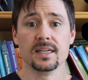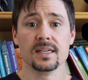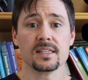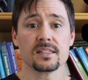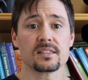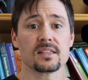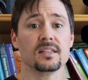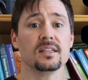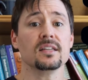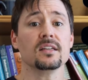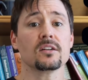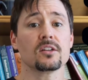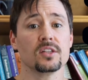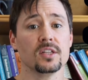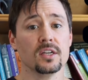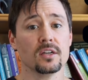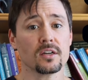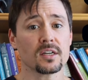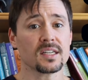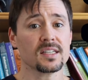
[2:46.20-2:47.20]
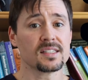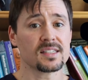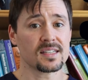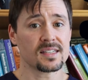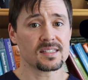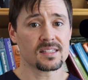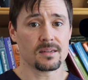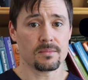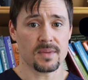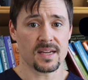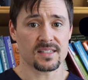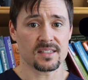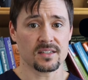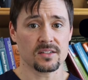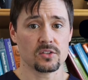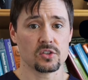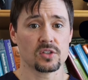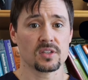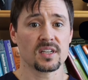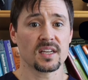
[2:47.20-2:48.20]
Sending a clear, consistent
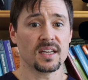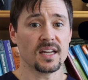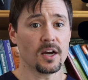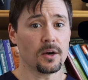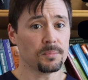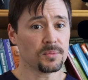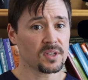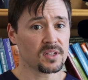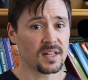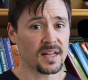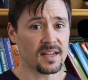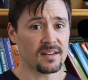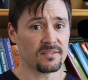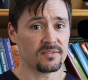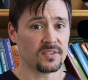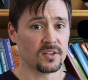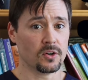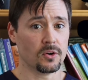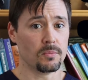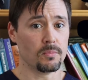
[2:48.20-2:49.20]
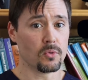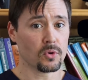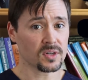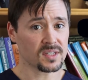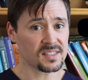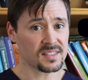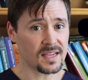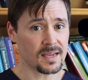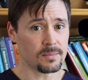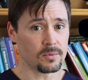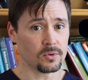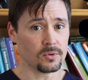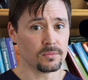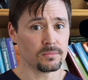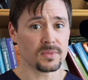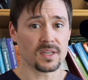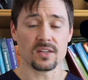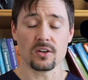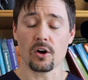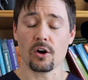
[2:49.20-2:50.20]
message can help the client feel more stable
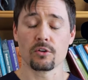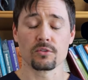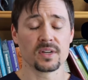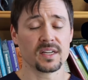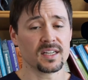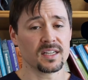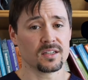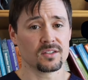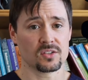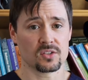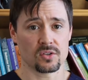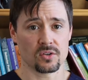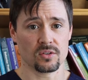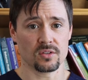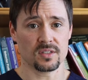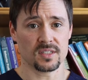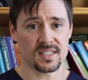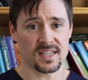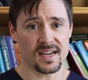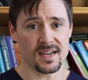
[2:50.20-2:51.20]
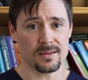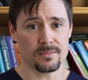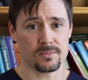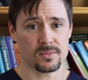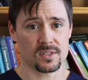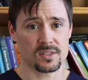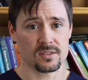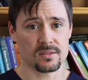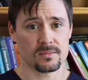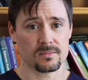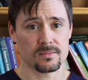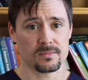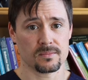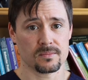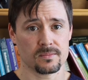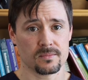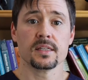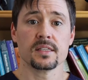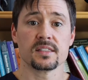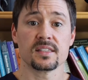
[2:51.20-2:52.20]
in already uncertain times.
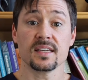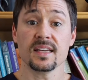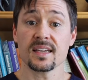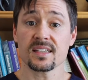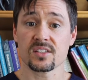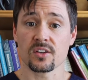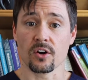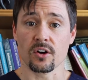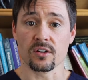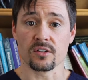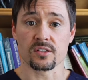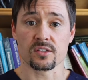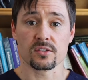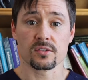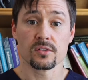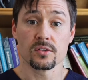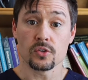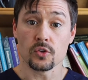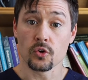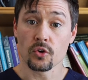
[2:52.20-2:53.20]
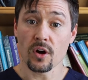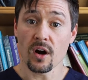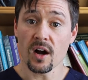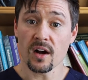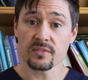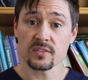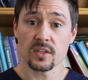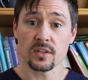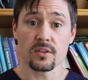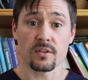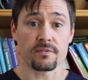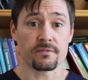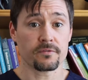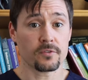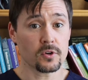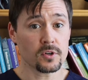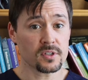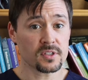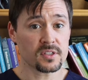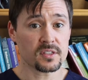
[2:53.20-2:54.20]
CSRs, you're often the
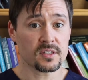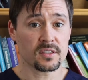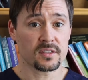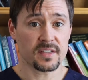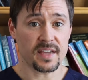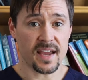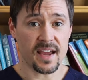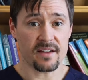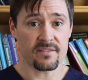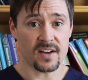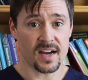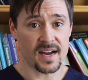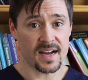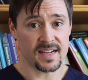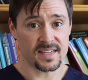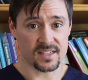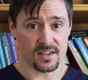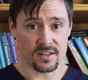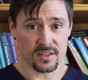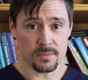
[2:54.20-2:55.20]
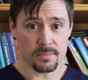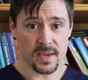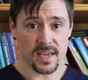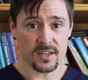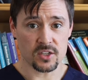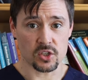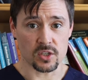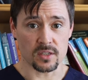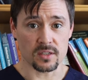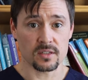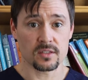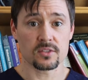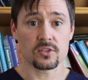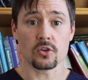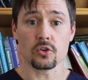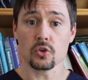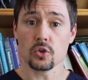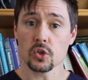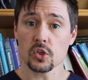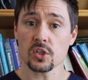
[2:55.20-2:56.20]
first to have eyes on the patient, so
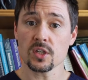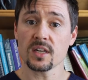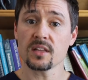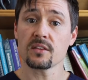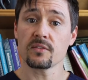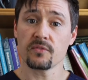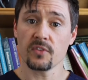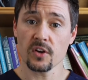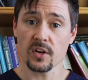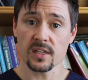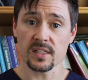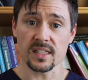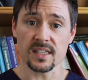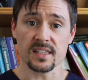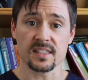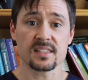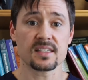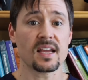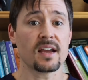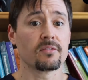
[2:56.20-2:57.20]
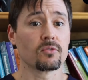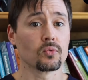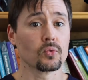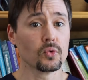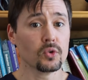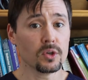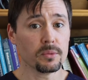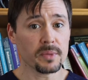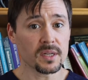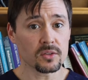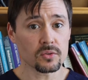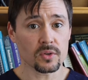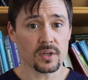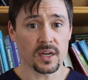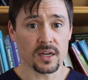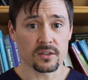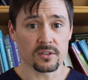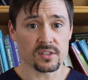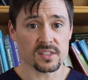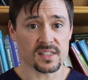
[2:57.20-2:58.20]
you should at the very least have a rudimentary
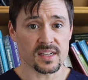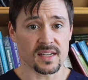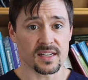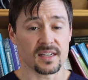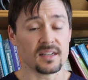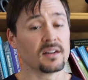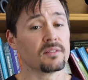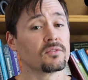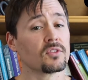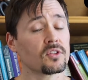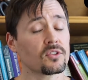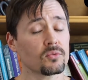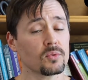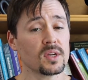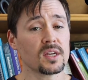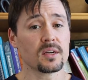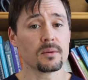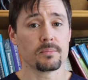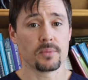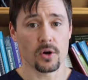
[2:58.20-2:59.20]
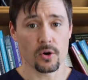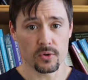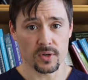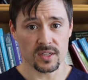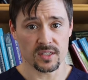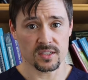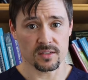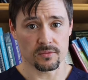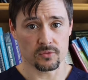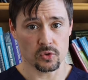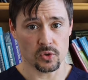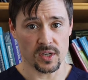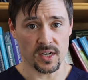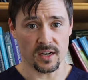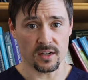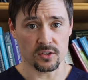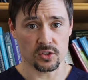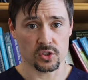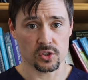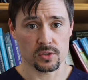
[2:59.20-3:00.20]
understanding of the three components of
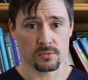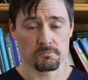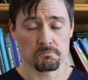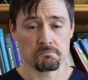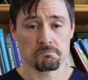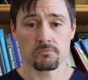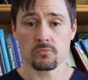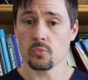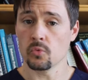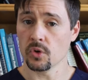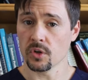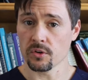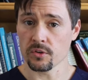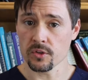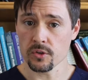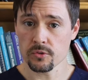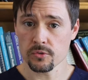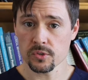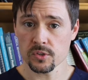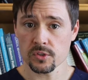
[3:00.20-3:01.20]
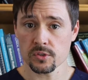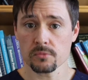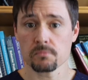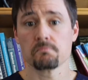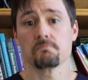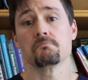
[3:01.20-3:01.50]
triage. What are those?